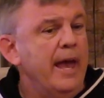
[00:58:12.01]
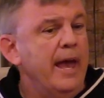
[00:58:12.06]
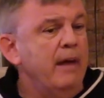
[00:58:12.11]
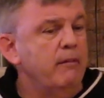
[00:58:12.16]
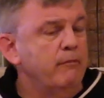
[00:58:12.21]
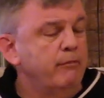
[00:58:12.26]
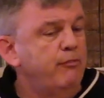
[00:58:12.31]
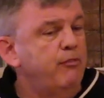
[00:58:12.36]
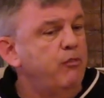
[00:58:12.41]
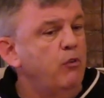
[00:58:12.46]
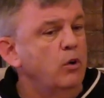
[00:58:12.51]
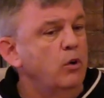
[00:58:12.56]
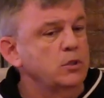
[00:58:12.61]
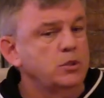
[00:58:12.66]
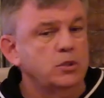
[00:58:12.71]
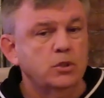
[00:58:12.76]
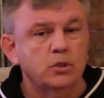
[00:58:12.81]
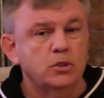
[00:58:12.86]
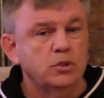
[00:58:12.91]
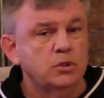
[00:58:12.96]
and
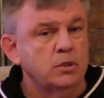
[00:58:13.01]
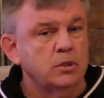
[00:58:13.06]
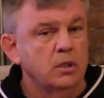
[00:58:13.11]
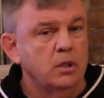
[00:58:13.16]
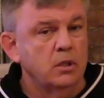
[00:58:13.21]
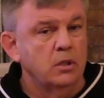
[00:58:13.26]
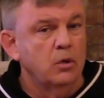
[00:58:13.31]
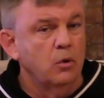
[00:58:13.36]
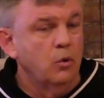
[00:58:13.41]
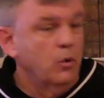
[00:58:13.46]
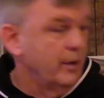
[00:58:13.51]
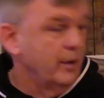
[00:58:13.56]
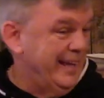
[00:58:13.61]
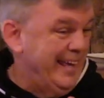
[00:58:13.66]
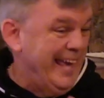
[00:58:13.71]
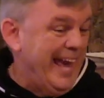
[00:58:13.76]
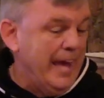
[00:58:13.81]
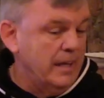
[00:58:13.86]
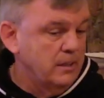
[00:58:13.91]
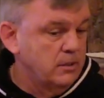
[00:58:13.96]
forces or
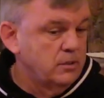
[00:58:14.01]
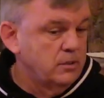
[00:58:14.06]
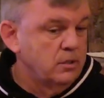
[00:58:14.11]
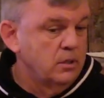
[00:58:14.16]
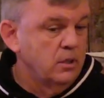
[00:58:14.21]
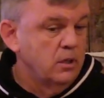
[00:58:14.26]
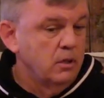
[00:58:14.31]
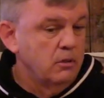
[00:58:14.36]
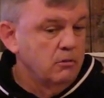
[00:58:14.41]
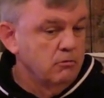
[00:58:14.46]
gets